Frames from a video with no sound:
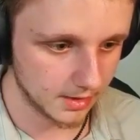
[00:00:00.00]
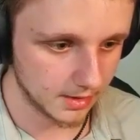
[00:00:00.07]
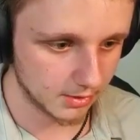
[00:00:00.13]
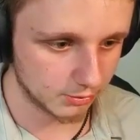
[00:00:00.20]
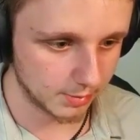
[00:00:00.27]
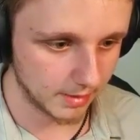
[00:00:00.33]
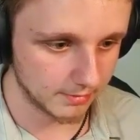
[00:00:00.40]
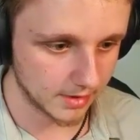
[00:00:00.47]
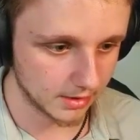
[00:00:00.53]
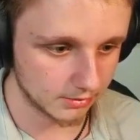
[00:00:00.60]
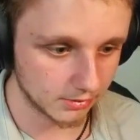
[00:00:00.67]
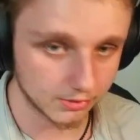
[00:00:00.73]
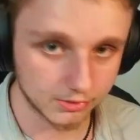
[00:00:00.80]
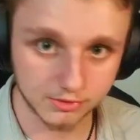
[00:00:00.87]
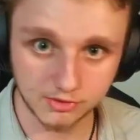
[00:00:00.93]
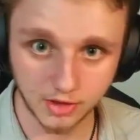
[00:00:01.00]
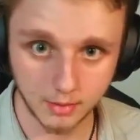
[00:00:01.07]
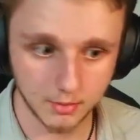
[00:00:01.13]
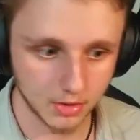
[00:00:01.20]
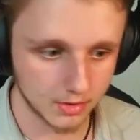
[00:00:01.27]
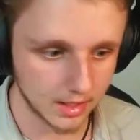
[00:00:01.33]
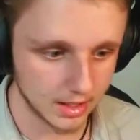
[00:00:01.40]
Spam this. Same
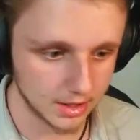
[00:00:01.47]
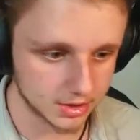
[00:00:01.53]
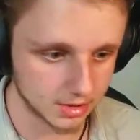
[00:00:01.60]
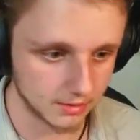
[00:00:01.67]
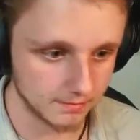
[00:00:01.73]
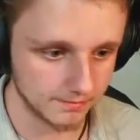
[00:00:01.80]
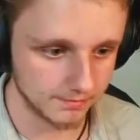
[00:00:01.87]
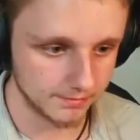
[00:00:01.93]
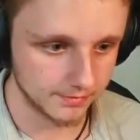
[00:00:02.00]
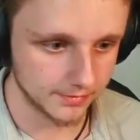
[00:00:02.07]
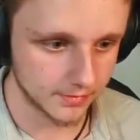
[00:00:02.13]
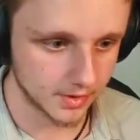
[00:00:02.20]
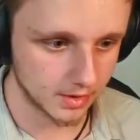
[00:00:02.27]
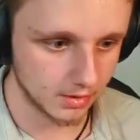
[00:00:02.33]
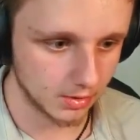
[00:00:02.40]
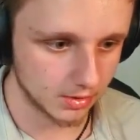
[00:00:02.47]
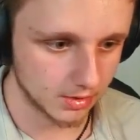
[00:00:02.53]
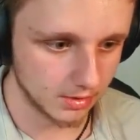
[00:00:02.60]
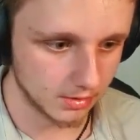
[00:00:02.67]
location. Look.